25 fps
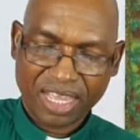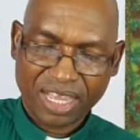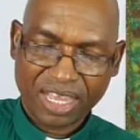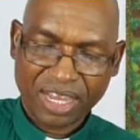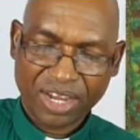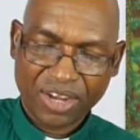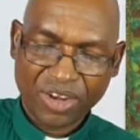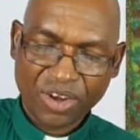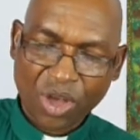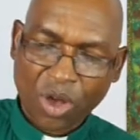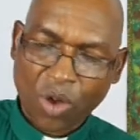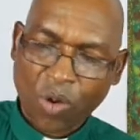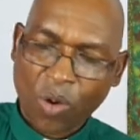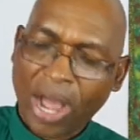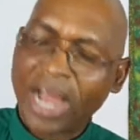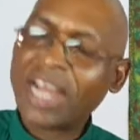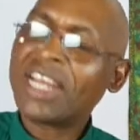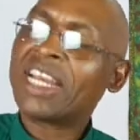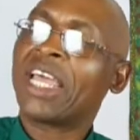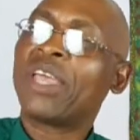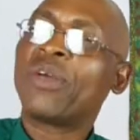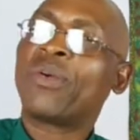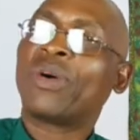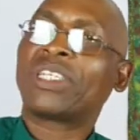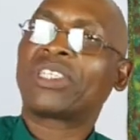No
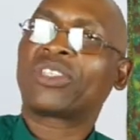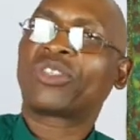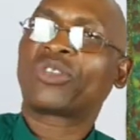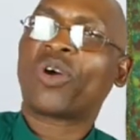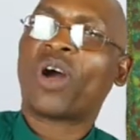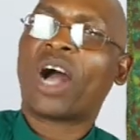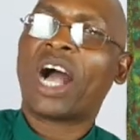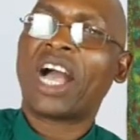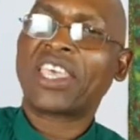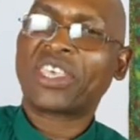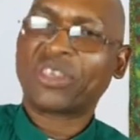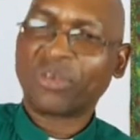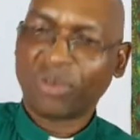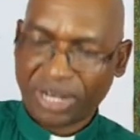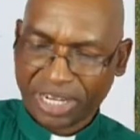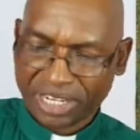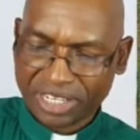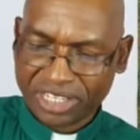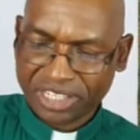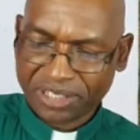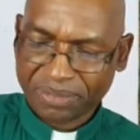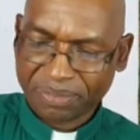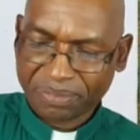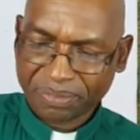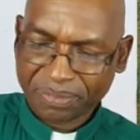wonder he was so
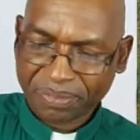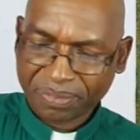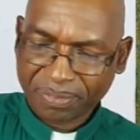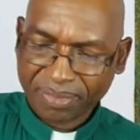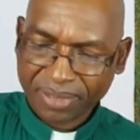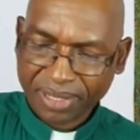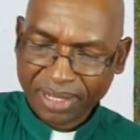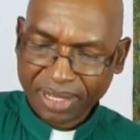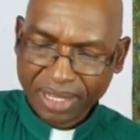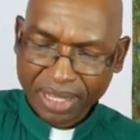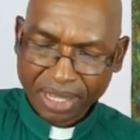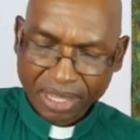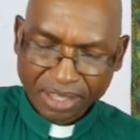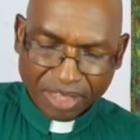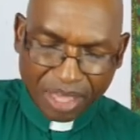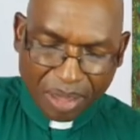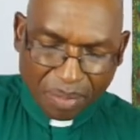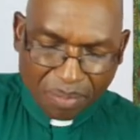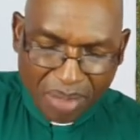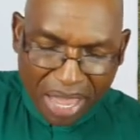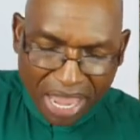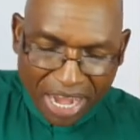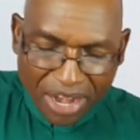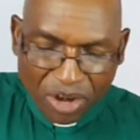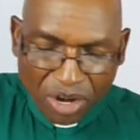accurate. The
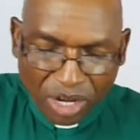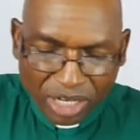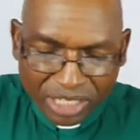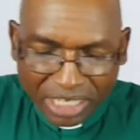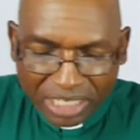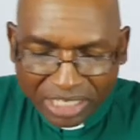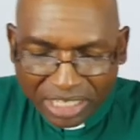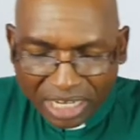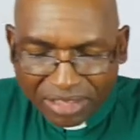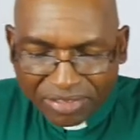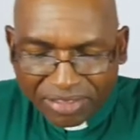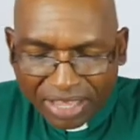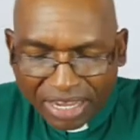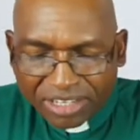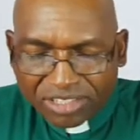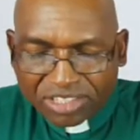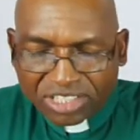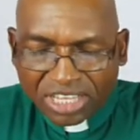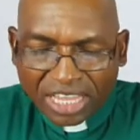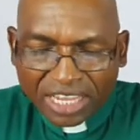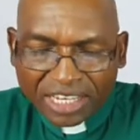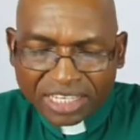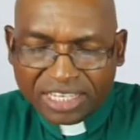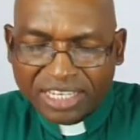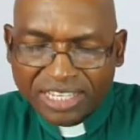man nodded and then
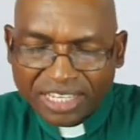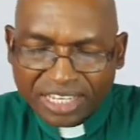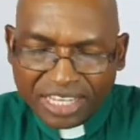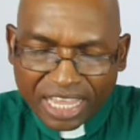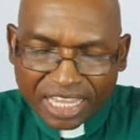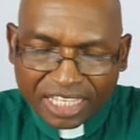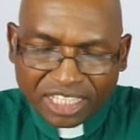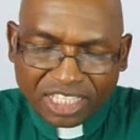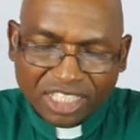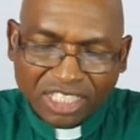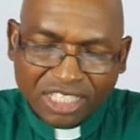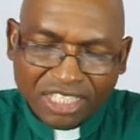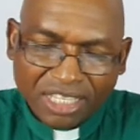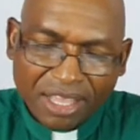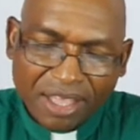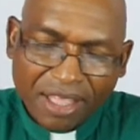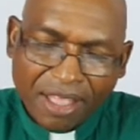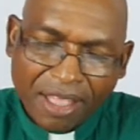said, yes,